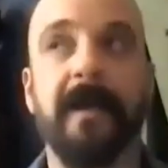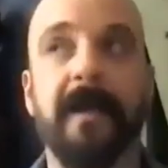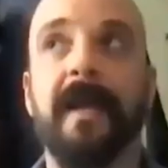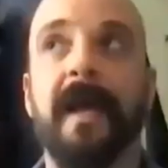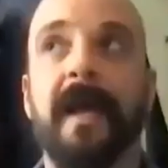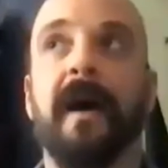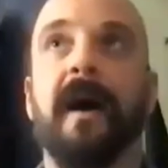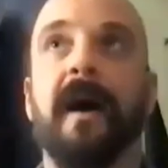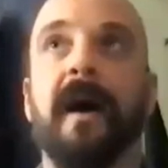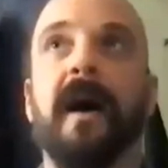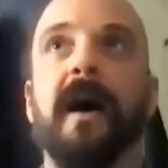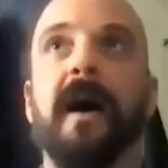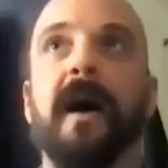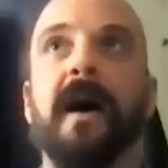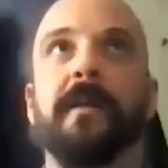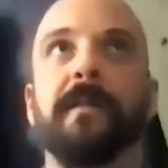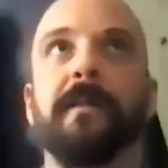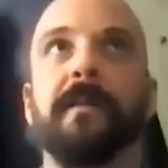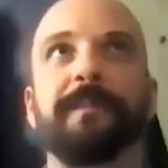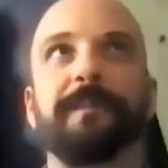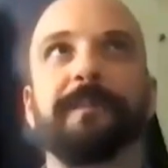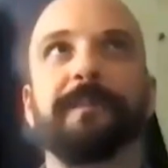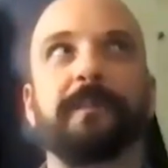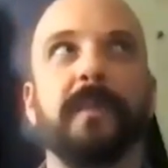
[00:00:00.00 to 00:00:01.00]
yeah.
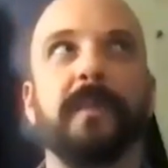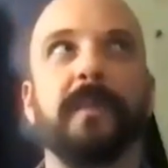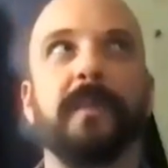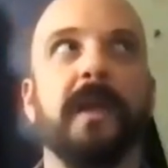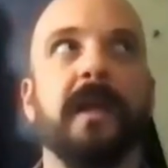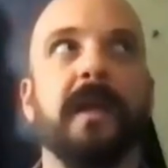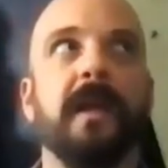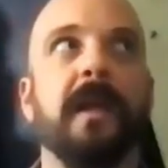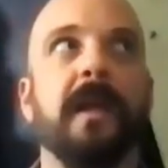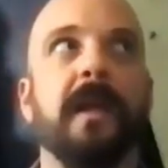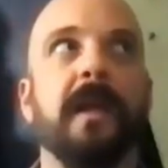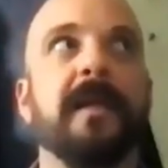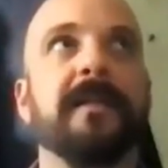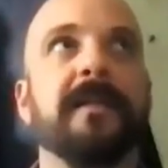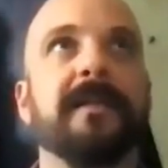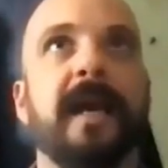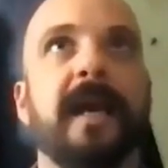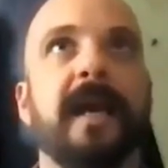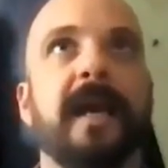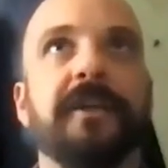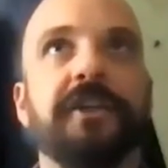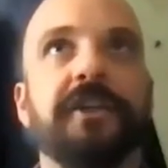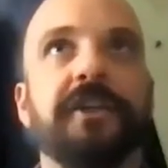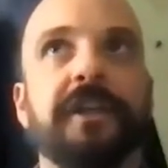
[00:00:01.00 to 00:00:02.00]

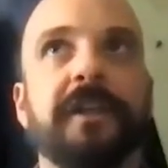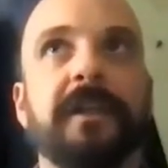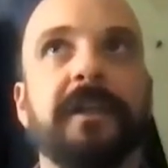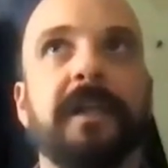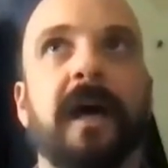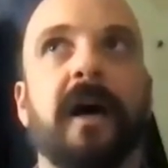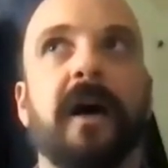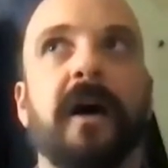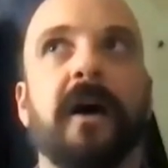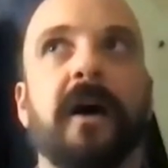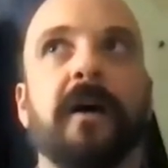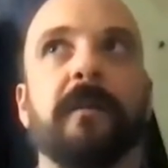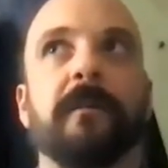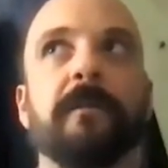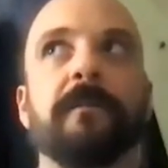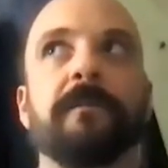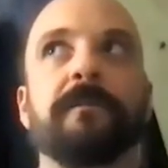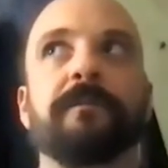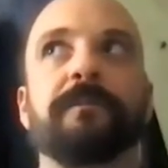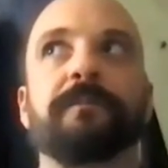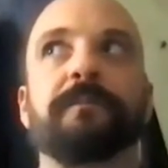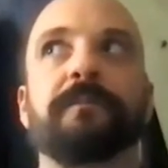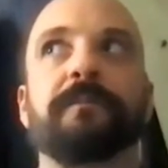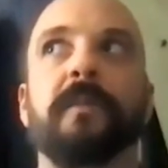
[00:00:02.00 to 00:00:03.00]
Intention
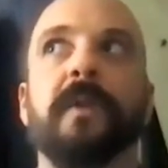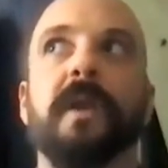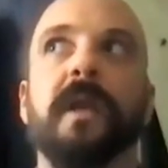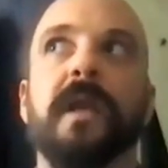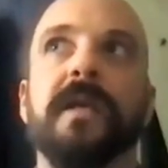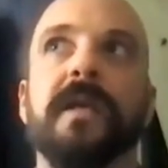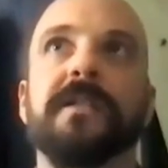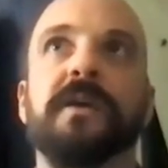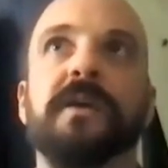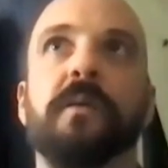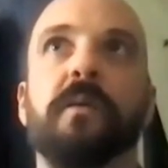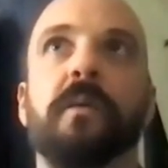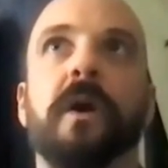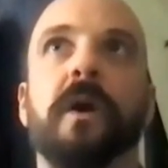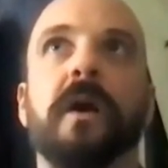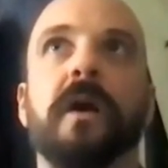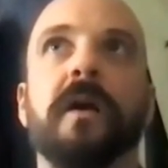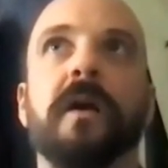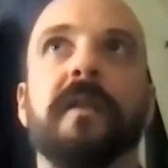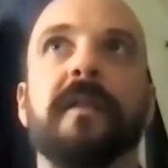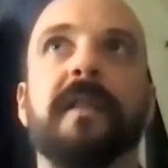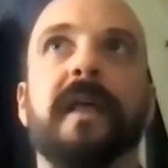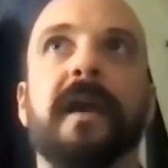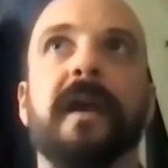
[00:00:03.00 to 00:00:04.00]
is a
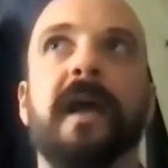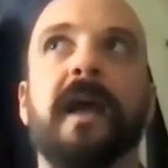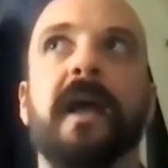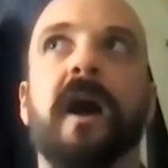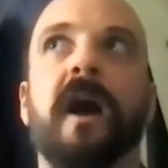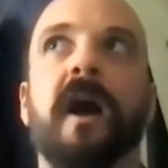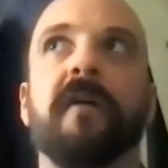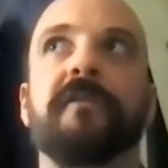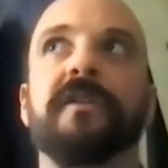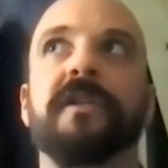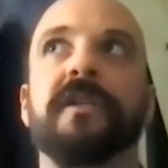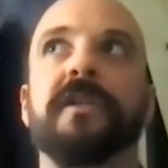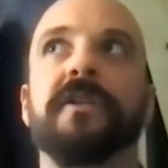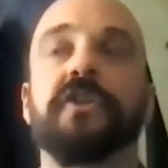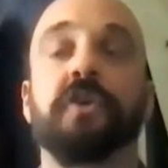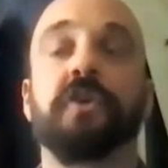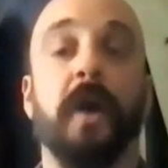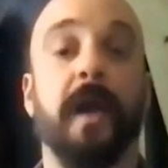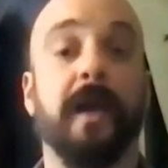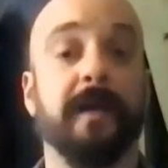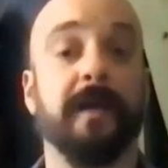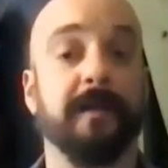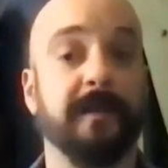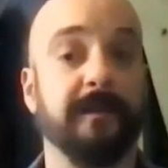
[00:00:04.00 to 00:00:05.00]
word that I often
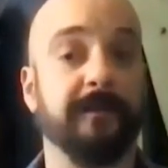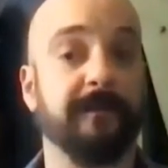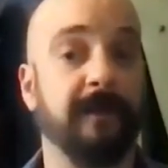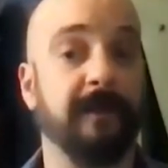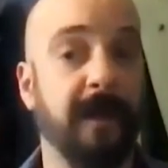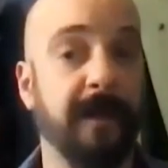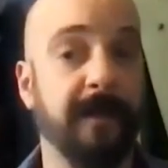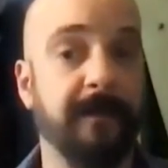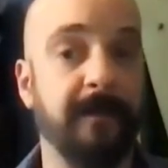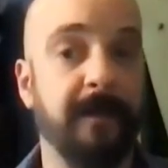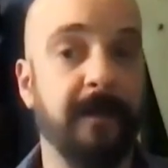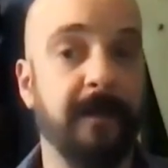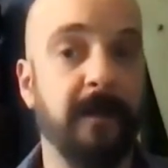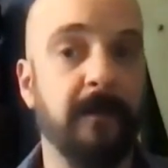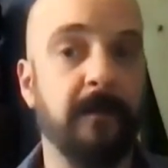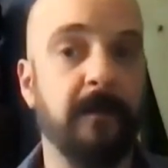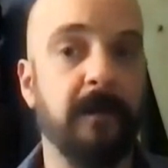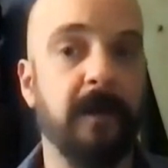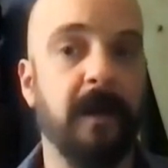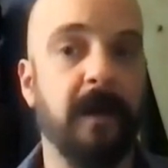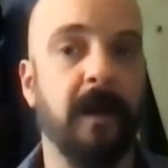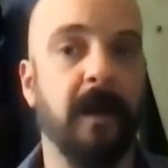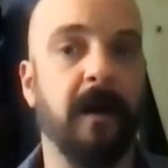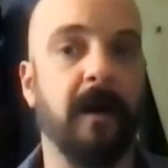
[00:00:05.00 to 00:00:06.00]
try to define,
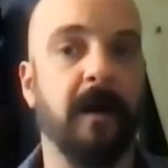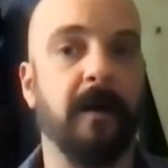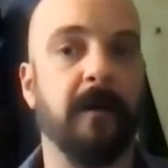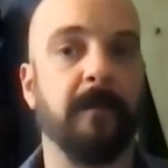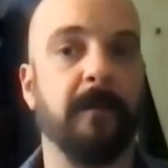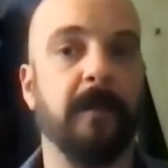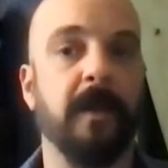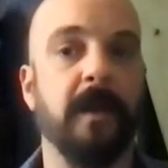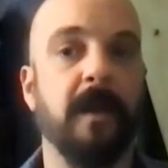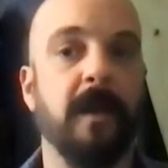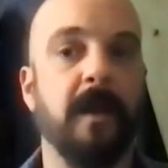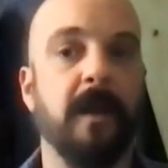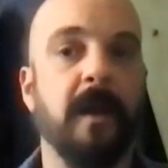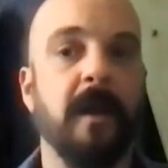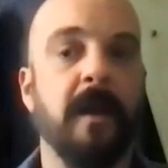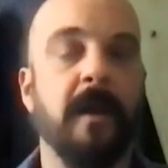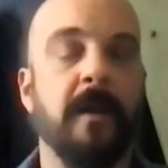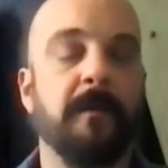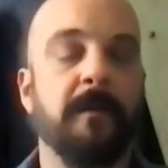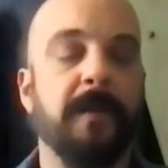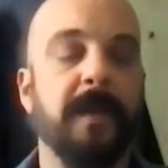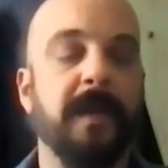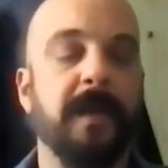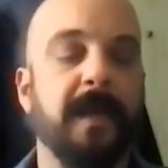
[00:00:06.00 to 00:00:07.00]
though,
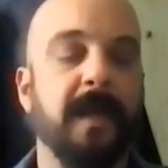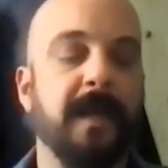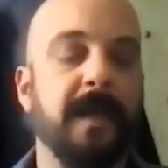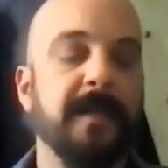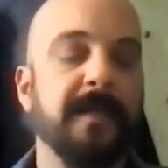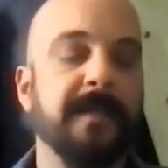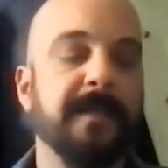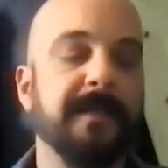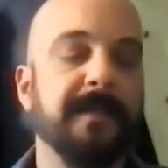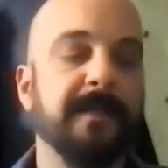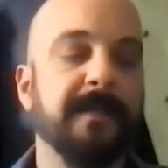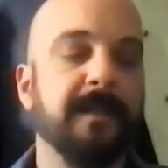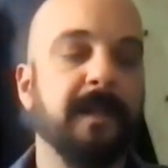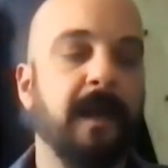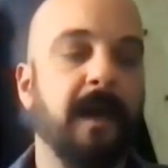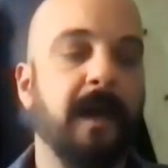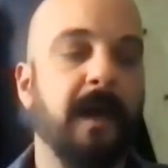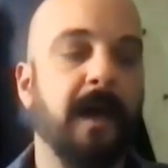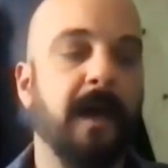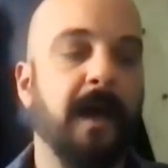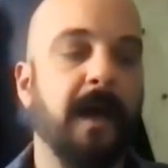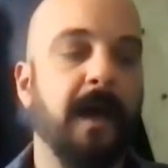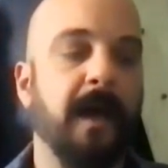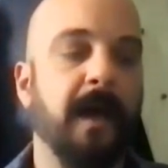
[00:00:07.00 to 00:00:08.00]
because
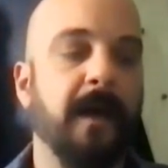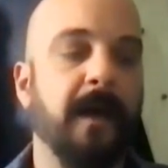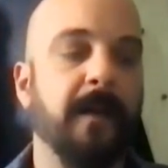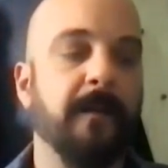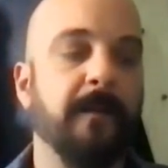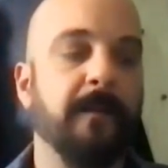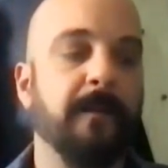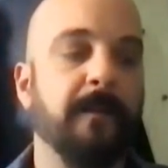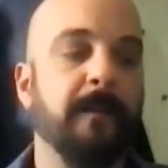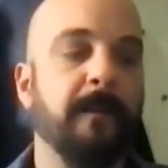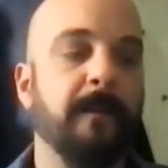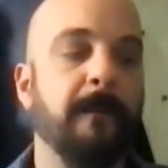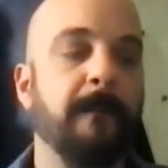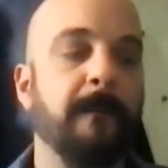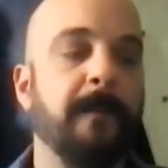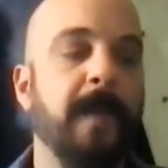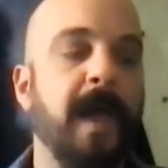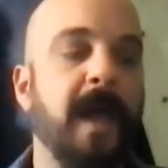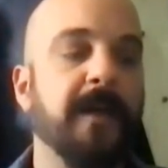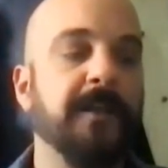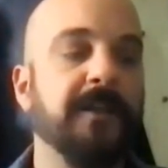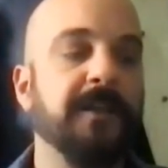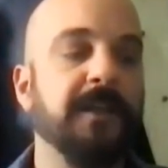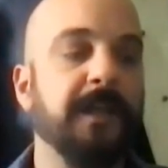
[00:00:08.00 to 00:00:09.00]

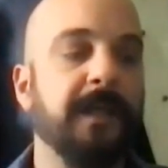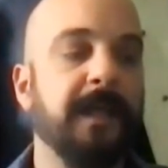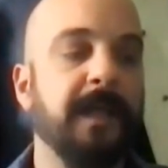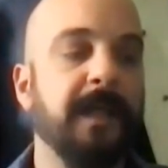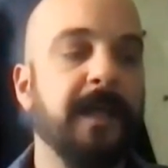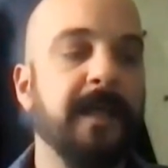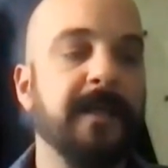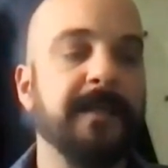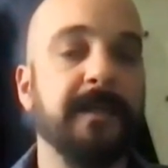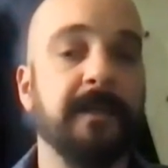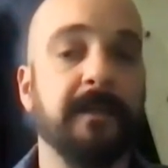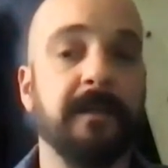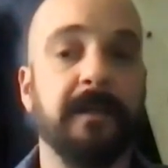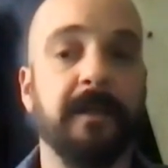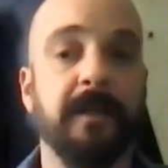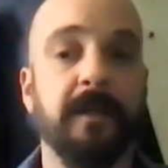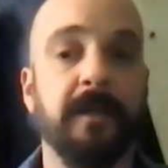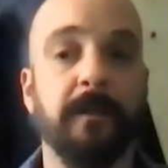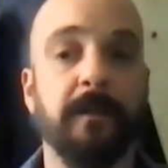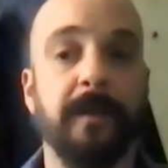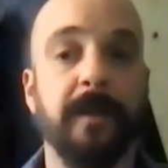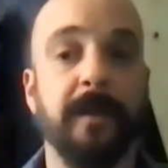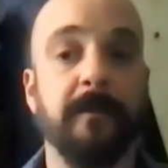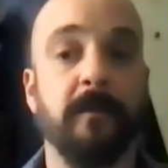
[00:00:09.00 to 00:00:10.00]
magic is a
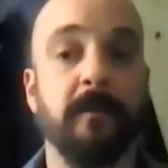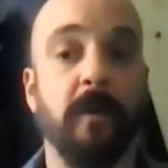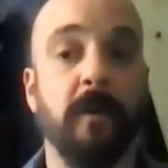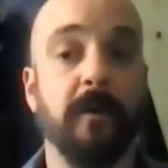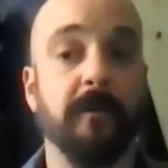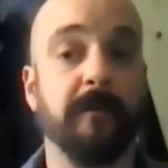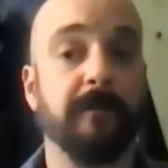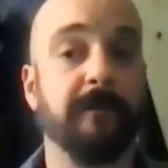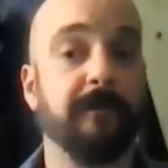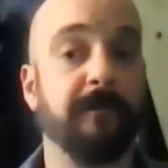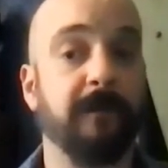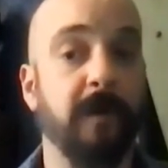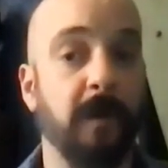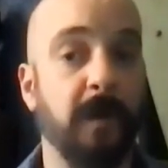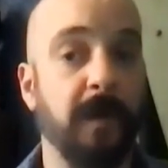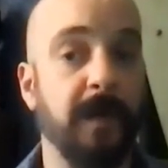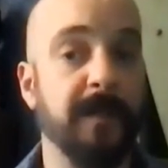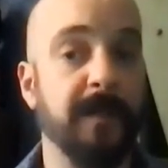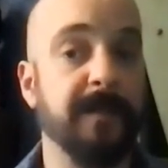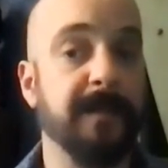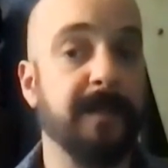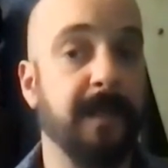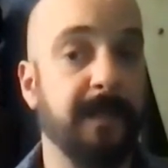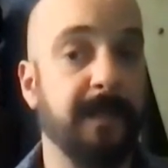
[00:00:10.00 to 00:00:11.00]
little bit more
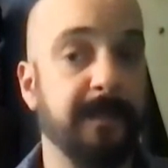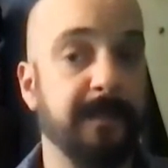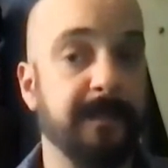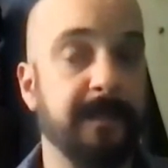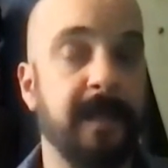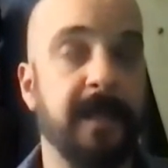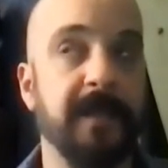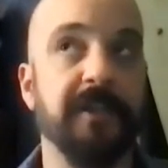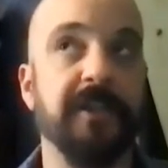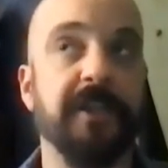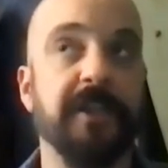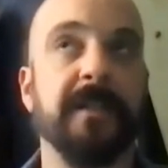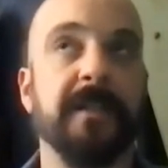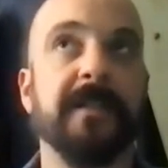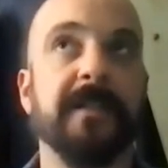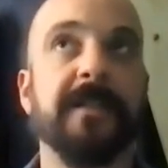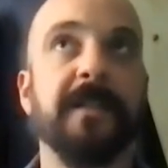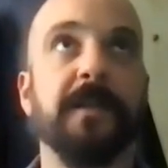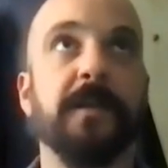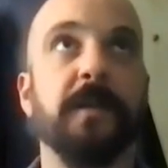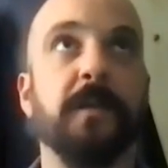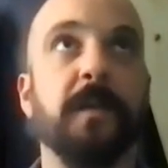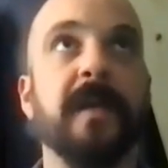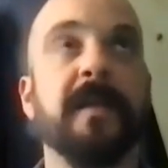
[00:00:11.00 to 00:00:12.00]
focused than intention.
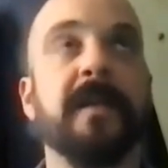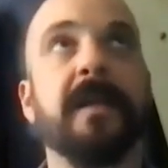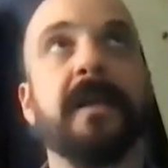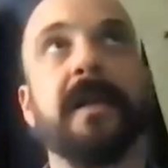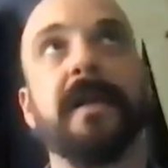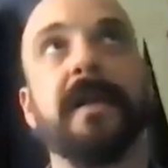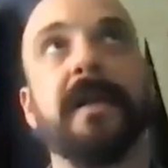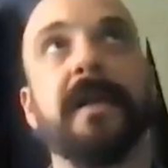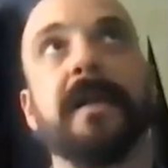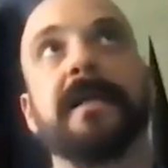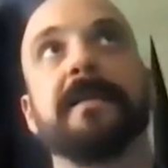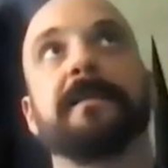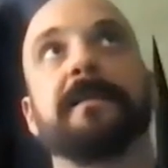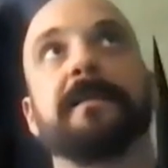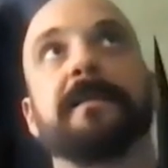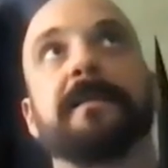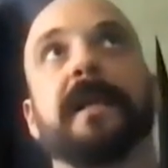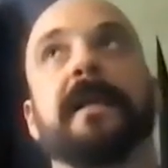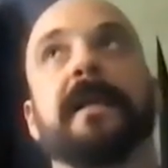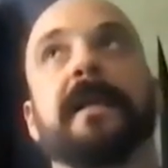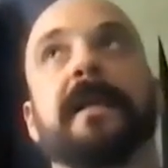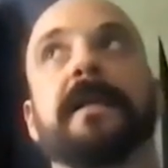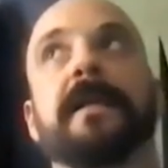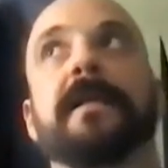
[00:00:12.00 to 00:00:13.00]
So the way that I
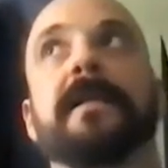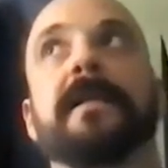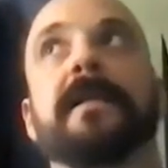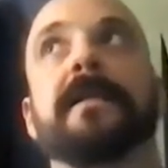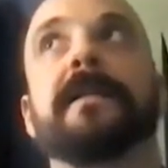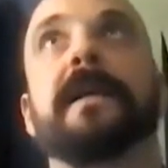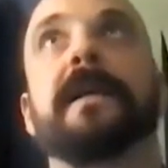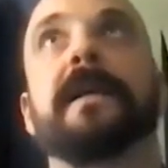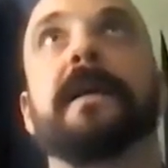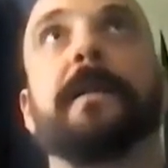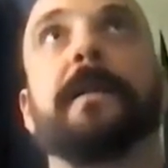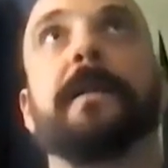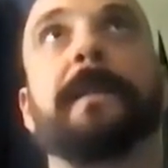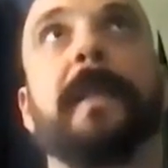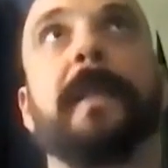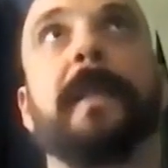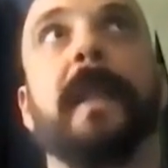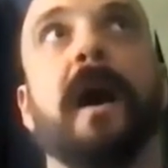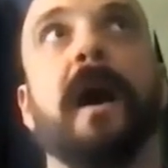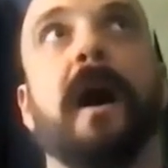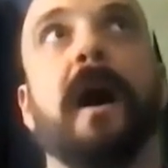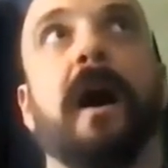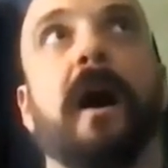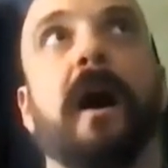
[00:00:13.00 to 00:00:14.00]
explain it is,
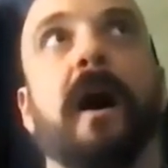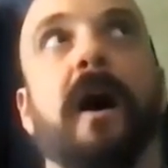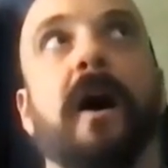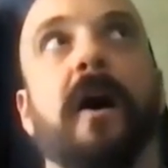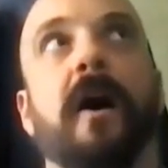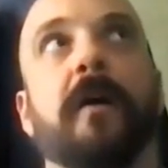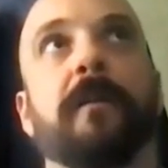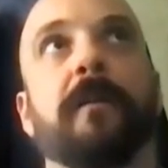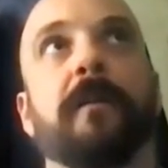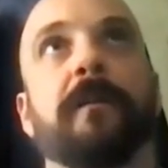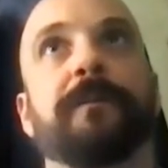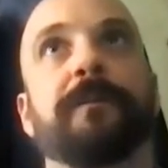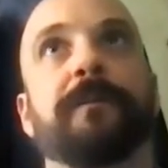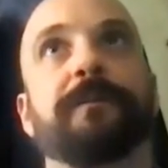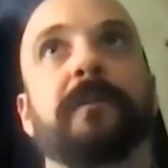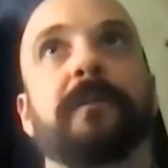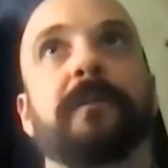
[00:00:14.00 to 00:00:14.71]
um,